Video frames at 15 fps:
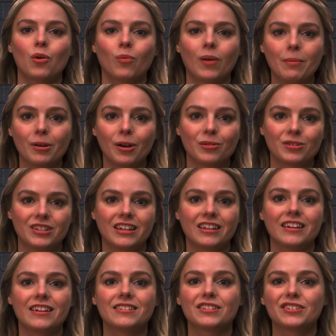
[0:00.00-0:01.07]
Web hosting
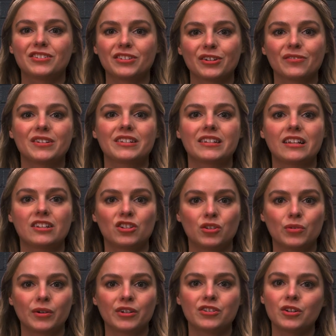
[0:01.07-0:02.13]
is a service that
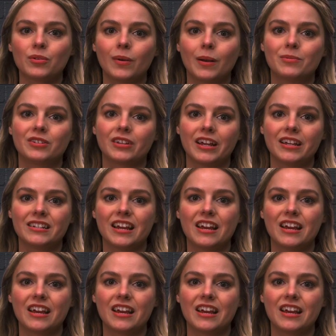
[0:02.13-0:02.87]
stores your website